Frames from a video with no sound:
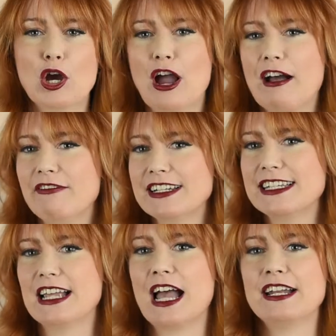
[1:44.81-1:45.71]
Graphic
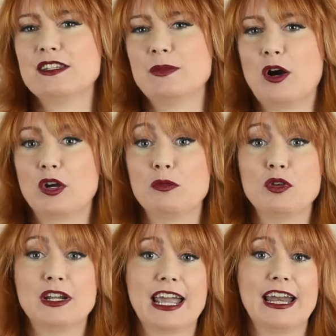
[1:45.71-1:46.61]
design is about
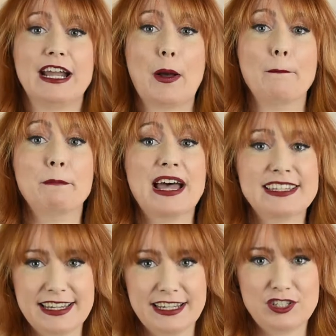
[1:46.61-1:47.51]
communicating a
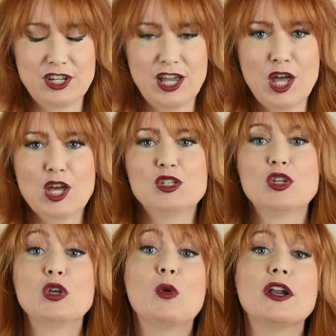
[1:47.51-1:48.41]
message.
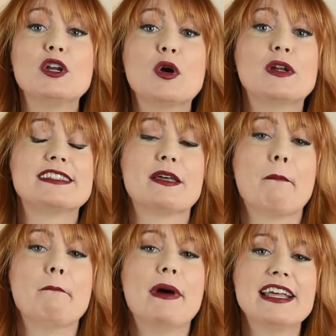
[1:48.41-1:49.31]
So you want to notice the
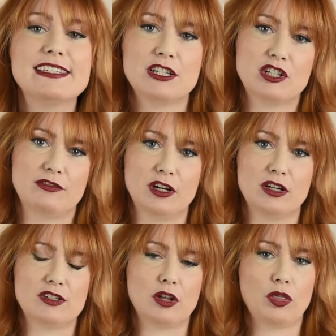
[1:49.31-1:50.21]
message
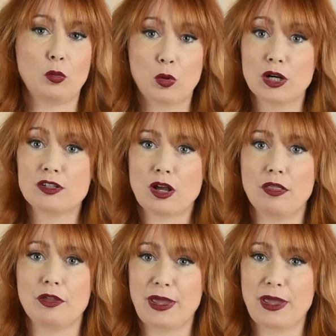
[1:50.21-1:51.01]
first, the words on the